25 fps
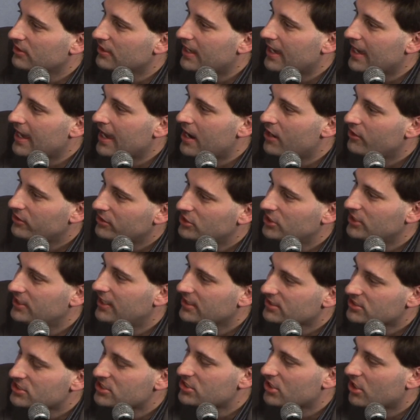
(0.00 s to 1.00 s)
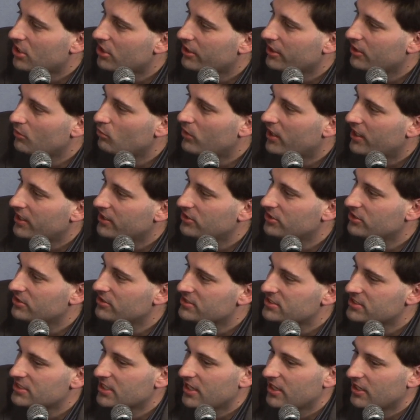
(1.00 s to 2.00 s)
How did you get started? Why did you
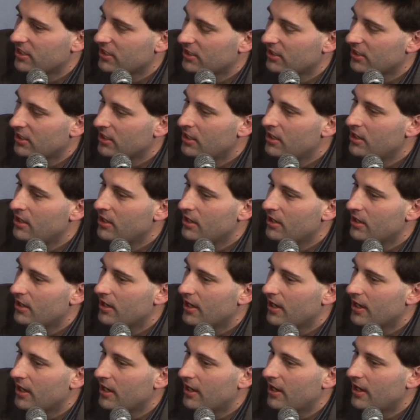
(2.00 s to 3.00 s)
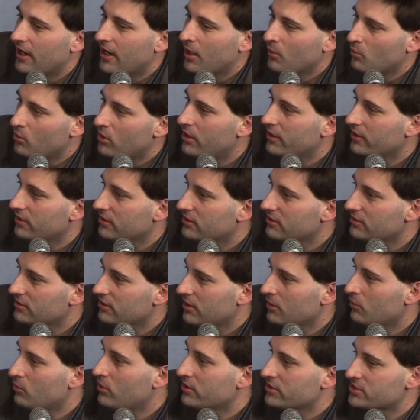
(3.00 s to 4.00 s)
just say, I want to
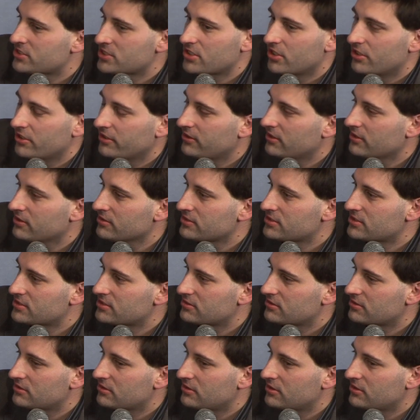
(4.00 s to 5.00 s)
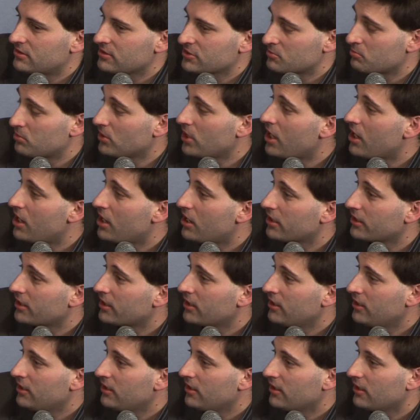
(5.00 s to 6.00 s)
I wanna start this, this blog?
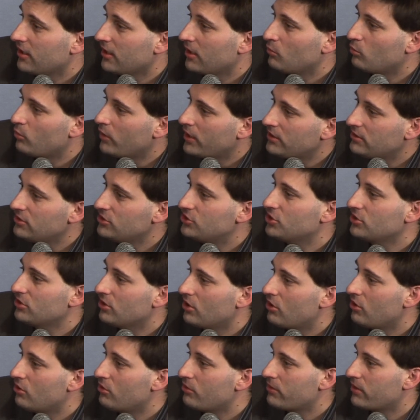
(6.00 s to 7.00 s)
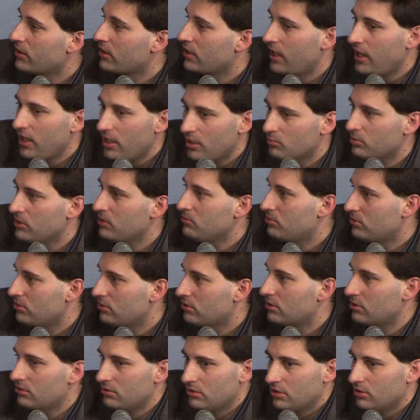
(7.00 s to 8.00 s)
And when did you know that, hey, people
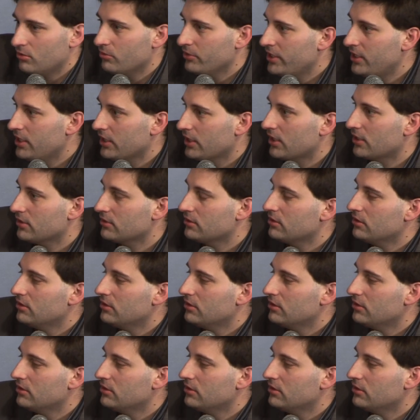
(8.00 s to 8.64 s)
are, are reading it?